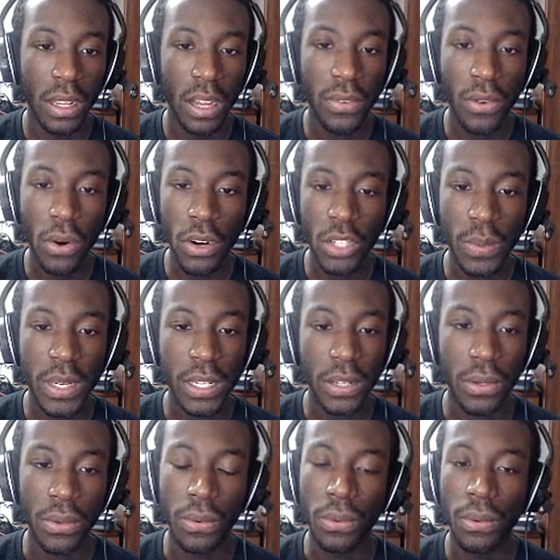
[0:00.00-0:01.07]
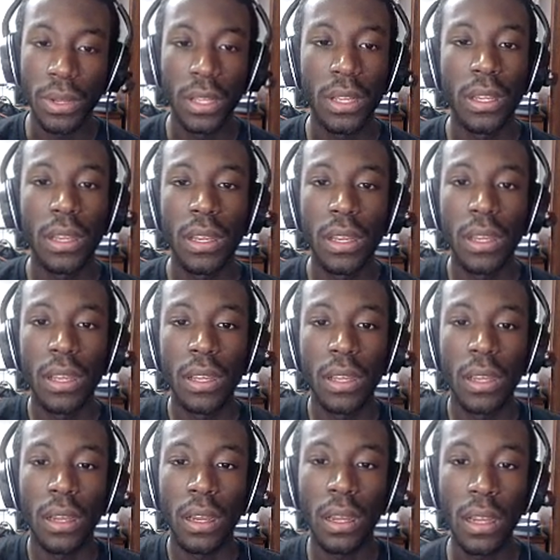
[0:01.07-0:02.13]
Of course we do.
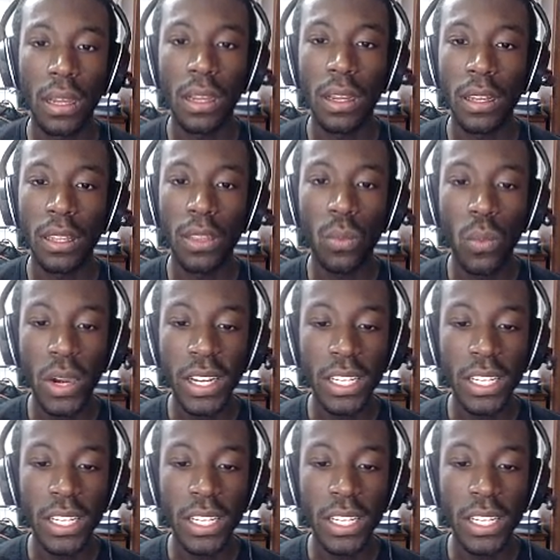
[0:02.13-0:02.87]
The